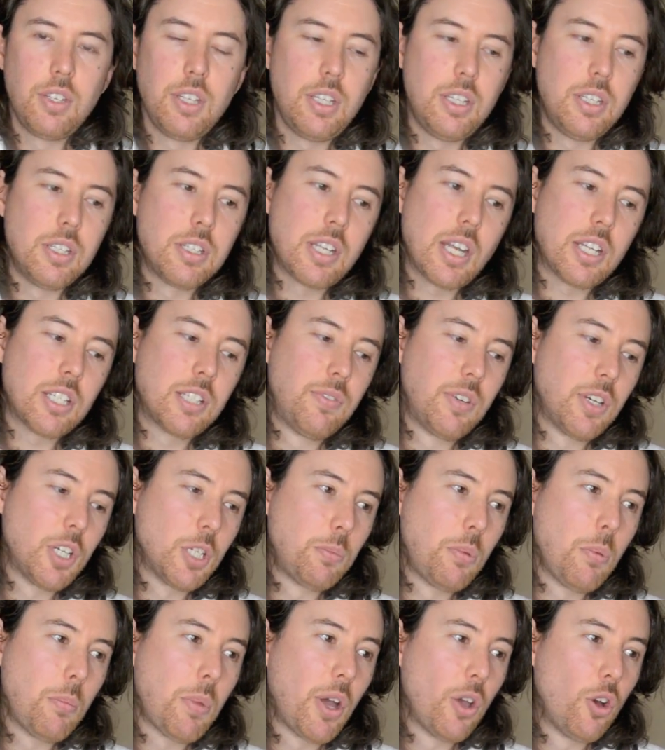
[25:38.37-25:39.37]
stats and figures,
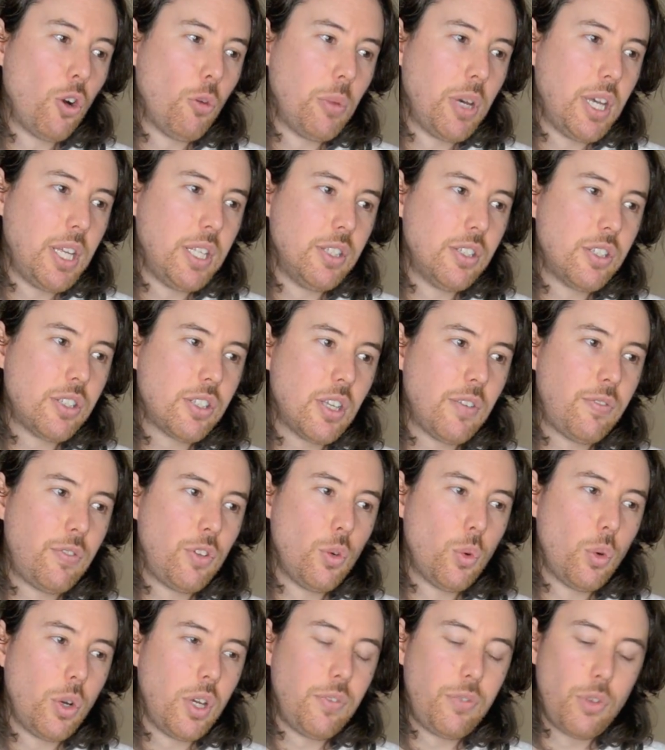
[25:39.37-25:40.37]
but by all means, if
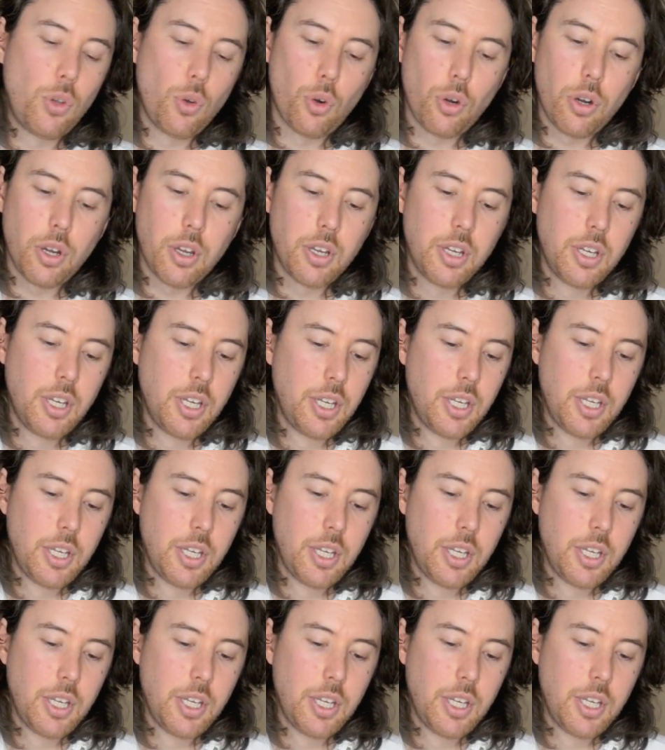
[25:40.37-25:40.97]
you're a